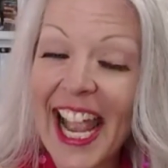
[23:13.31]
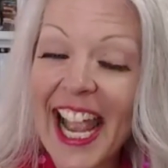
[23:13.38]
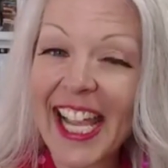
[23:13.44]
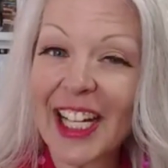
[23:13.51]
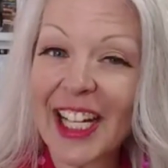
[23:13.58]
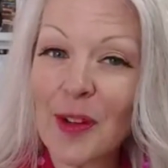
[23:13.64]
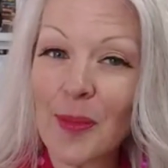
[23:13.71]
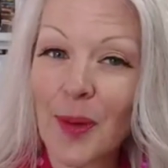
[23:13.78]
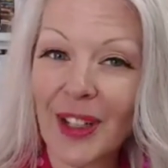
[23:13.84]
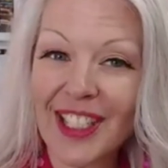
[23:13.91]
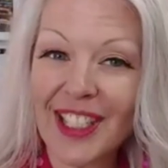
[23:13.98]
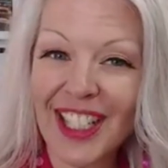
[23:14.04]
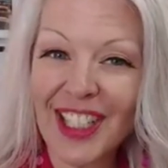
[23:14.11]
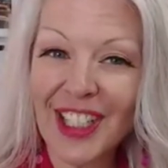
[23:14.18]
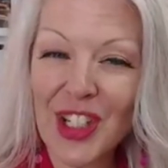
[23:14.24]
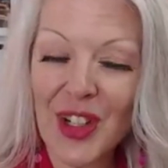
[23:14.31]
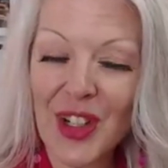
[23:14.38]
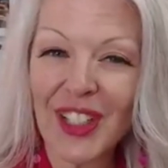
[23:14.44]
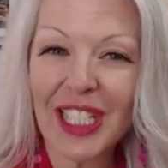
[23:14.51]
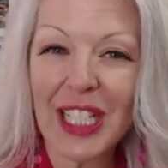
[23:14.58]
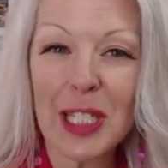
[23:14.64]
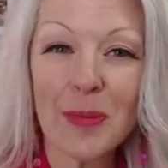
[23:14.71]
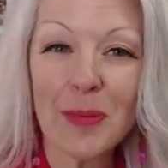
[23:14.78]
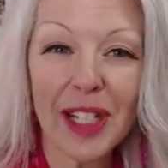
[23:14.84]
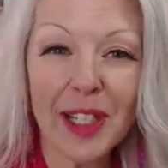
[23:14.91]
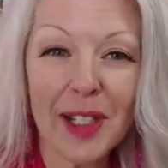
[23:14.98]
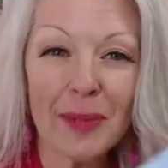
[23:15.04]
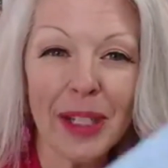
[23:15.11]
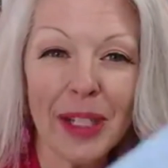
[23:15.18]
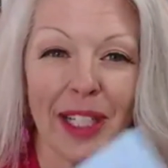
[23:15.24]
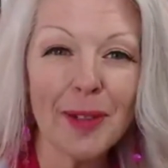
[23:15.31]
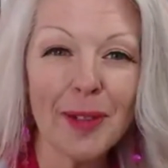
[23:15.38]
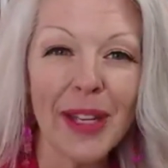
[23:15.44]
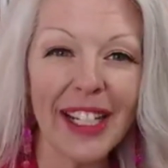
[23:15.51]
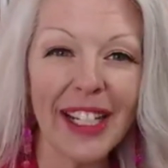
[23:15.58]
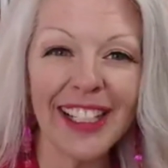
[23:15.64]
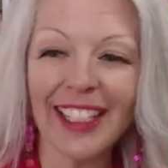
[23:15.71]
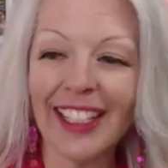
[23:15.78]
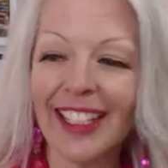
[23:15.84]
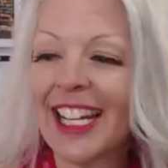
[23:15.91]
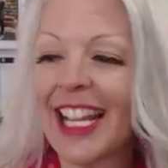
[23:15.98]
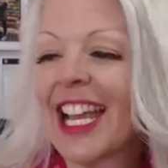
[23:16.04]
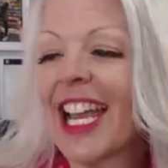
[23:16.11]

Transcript: and our portion control gets bigger and bigger and bigger.